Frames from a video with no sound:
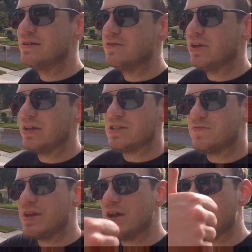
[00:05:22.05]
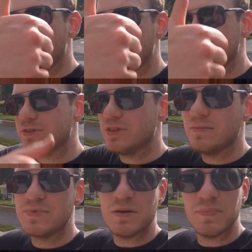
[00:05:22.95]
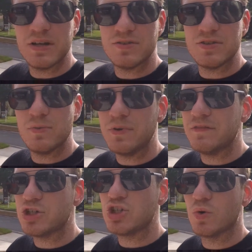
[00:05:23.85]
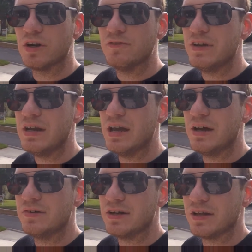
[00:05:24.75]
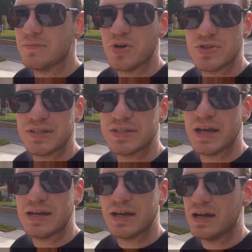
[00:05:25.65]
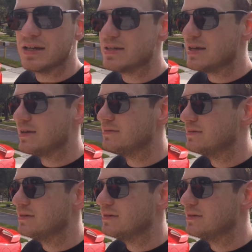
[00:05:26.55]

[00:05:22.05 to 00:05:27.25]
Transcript: If you like this video, go ahead and leave a thumbs up. I know it's a little bit of a shorter video and not the most exciting content.